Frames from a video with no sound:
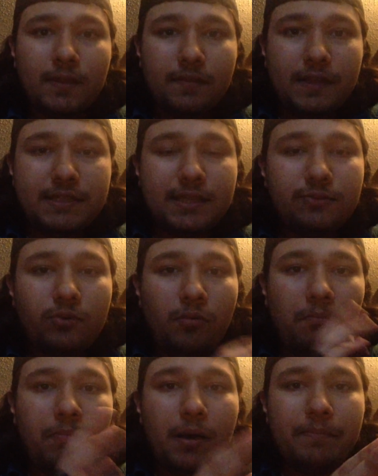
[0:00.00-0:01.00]
These things will
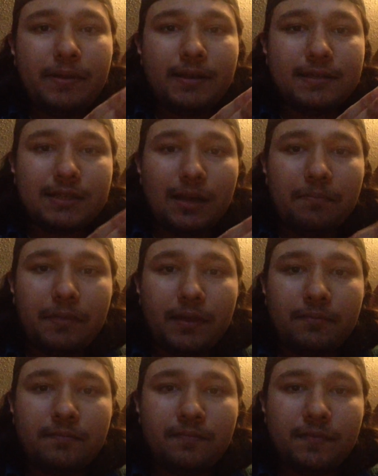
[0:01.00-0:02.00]
bump into
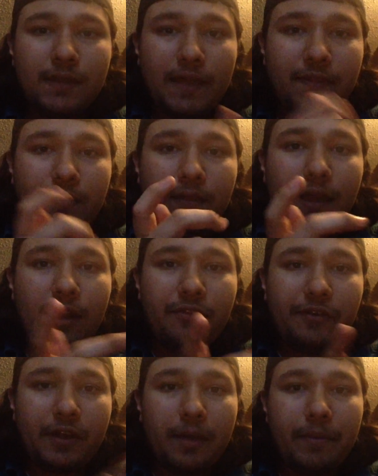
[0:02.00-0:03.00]
something, and then later
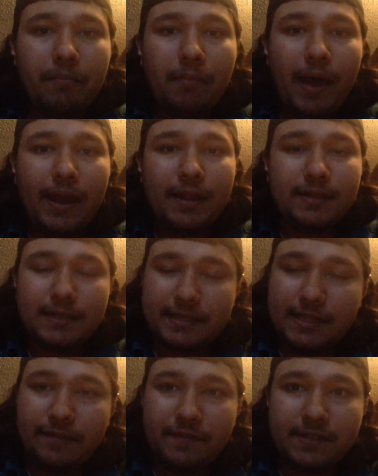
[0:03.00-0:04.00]
they'll come and bite it to
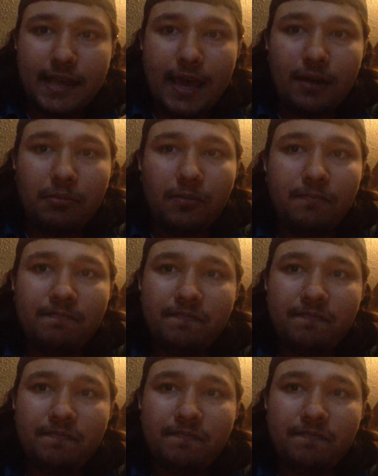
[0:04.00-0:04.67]
see if it's edible.